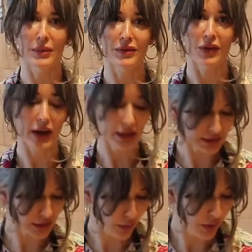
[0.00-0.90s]
be fried.
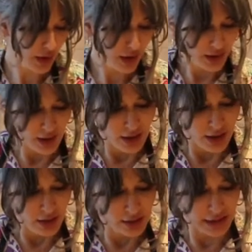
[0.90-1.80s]
So
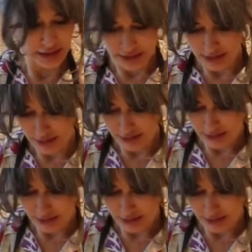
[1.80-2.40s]
let's